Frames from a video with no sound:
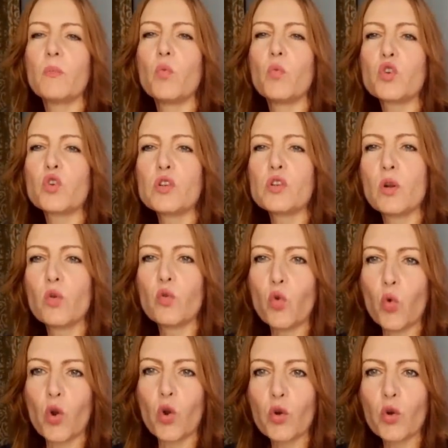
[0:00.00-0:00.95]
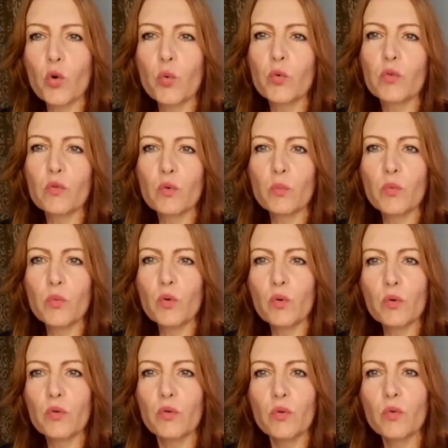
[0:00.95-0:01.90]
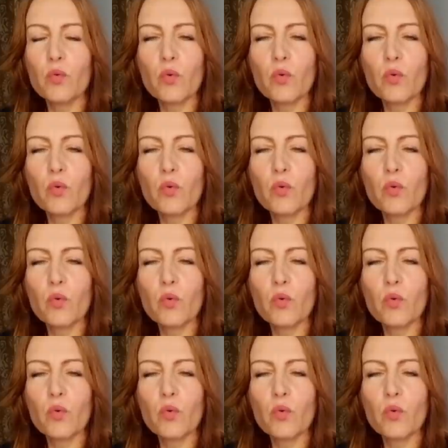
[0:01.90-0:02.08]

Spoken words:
emotional roller coaster because you